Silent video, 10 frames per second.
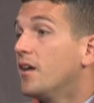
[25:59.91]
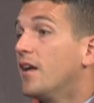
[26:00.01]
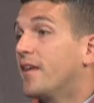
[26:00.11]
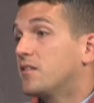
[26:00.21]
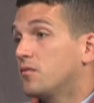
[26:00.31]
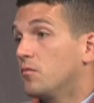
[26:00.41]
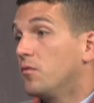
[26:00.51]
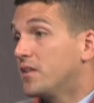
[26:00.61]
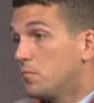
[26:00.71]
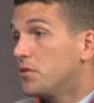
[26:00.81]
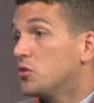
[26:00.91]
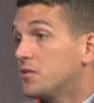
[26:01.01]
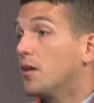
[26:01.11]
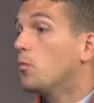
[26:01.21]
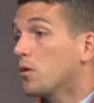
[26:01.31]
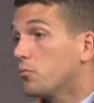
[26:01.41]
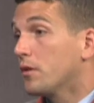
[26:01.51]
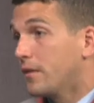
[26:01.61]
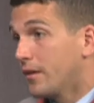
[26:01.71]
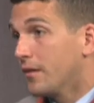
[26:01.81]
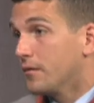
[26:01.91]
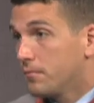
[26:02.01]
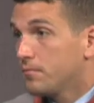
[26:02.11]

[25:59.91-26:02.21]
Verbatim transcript: And that's less emissions that we're breathing in.